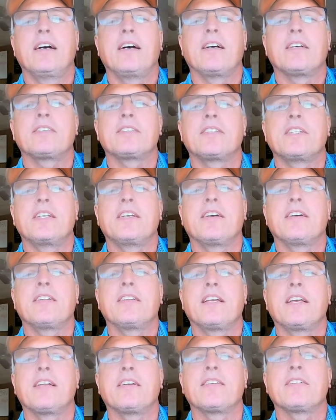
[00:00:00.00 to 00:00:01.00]
I'll see y'all
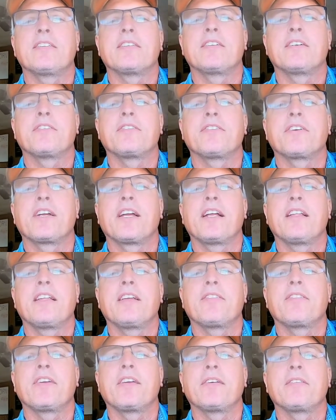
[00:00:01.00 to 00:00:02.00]
later. Don't forget I
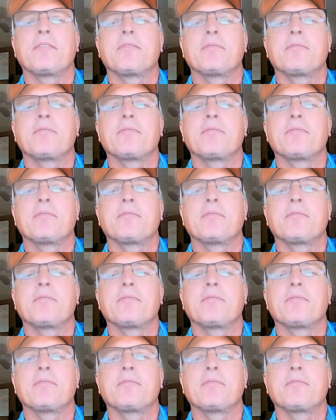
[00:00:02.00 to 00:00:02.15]
love you.